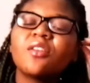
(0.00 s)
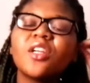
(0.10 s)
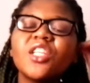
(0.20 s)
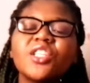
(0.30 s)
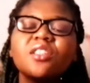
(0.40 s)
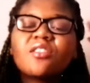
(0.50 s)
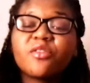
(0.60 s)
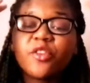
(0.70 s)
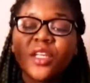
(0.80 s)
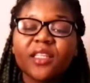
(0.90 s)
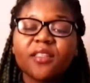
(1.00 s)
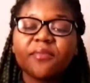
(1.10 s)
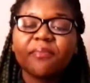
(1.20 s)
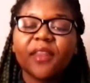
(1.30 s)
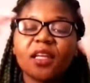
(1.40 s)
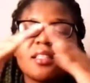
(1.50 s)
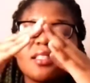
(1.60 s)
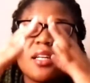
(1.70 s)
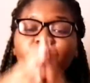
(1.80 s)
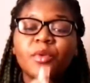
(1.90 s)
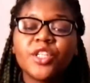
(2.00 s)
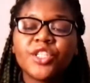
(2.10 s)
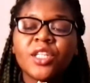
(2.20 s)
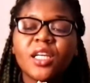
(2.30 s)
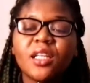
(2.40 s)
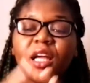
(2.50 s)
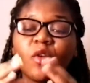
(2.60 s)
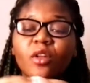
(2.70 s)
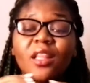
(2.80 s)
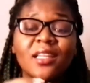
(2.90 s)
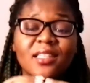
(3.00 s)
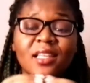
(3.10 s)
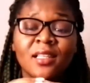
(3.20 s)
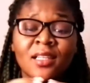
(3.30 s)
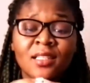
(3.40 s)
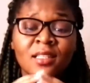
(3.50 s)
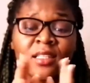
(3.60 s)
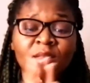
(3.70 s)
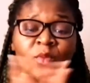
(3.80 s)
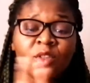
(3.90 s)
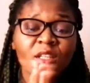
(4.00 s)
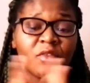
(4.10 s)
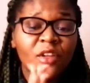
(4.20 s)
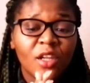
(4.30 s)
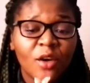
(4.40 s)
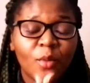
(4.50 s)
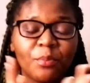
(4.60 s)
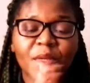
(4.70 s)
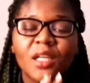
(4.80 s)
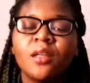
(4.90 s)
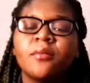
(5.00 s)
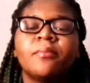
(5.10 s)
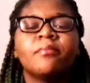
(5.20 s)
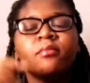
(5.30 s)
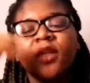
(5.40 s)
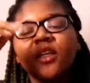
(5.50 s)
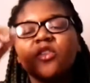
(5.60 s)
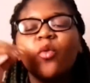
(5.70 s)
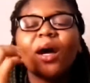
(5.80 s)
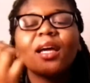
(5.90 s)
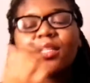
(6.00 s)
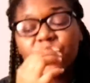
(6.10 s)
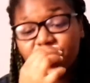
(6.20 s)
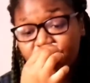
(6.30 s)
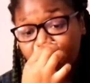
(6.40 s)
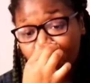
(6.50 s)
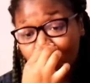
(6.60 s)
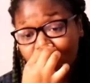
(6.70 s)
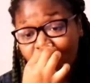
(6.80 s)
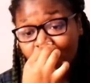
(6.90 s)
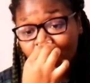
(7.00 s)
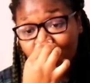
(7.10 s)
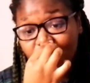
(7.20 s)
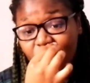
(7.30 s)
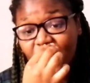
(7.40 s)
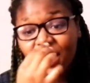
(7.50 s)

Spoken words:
Hyunjin's voice, let's appreciate, and all the aesthetics in this music video. So why is Jeno sleeveless?